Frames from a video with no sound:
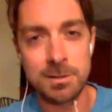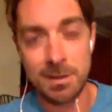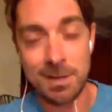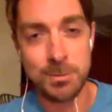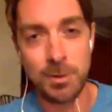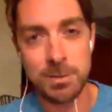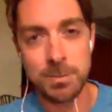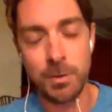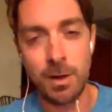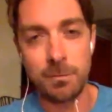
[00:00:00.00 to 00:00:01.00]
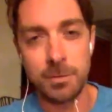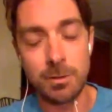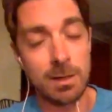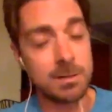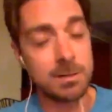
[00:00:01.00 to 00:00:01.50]
So that's why I just put off
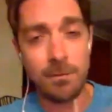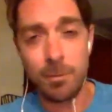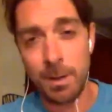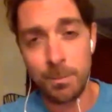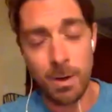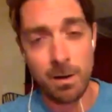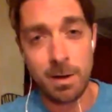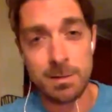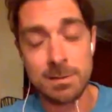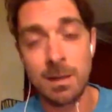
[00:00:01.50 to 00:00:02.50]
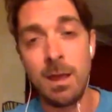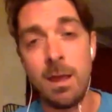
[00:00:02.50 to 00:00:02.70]
doing it. So I never made progress.